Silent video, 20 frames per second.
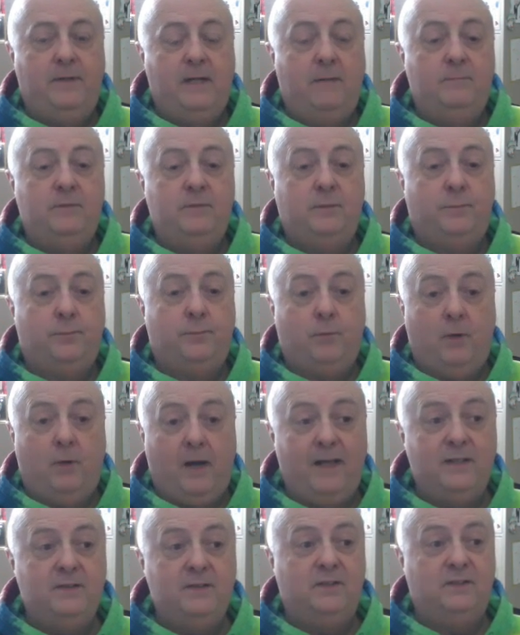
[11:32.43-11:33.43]
I'm
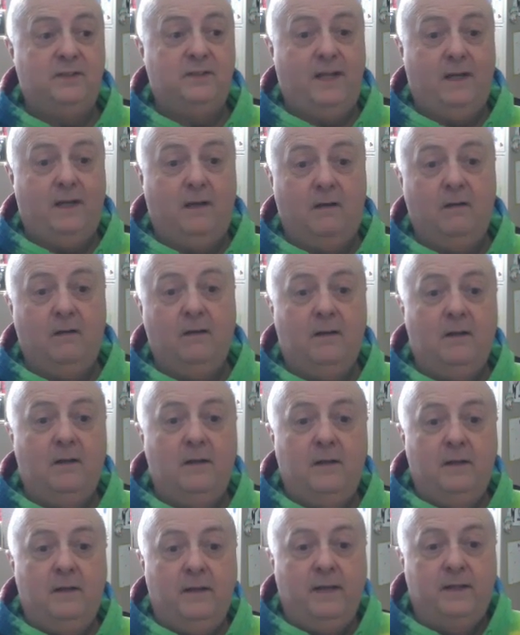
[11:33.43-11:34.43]
surprised as hell
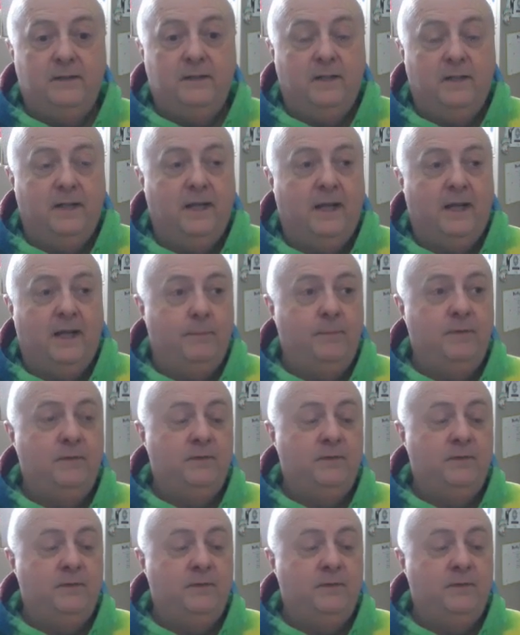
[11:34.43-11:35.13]
it's going to happen.